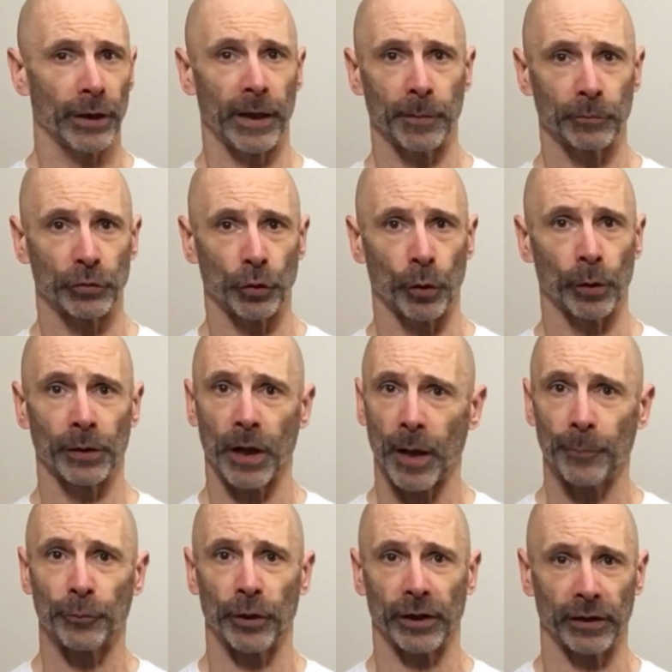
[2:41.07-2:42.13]
mTOR and
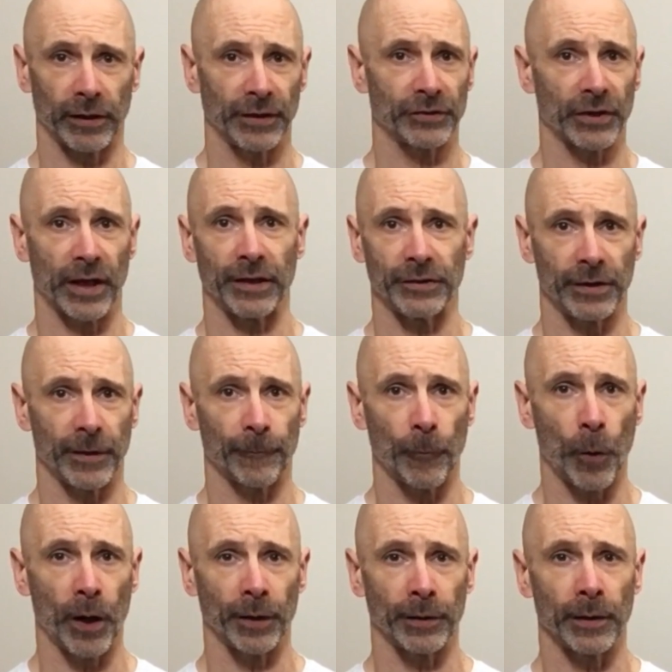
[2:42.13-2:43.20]
upregulates
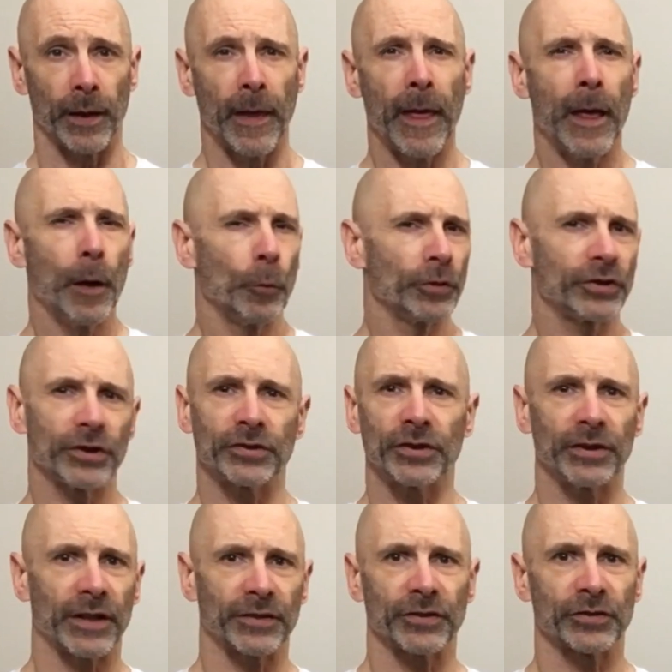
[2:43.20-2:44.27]
IGF-1, which isn't
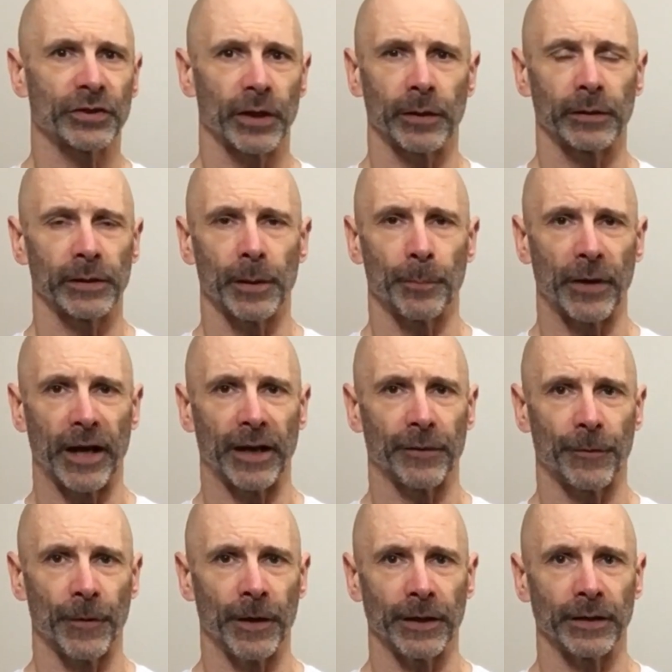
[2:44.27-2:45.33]
necessarily a bad
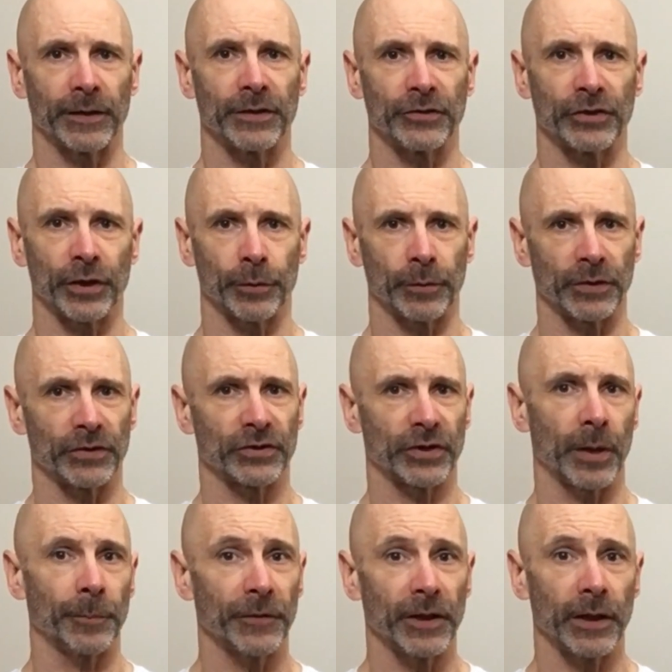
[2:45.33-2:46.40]
thing considering
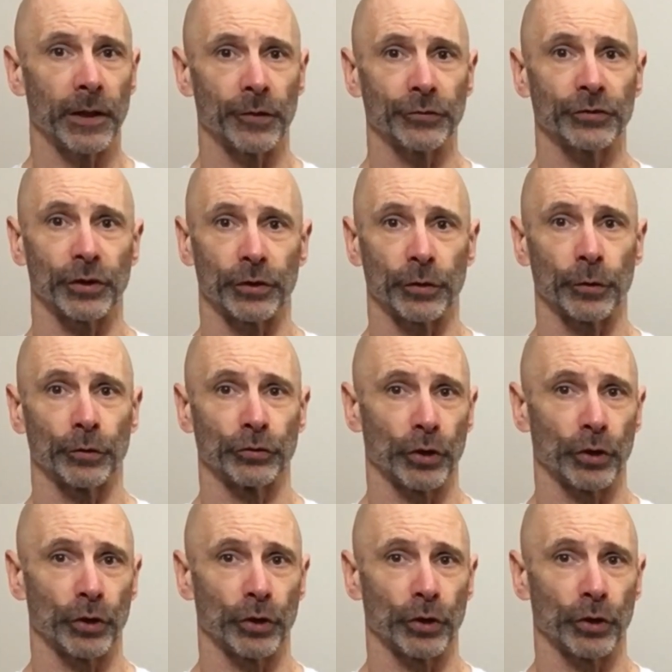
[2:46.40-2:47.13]
something else that turns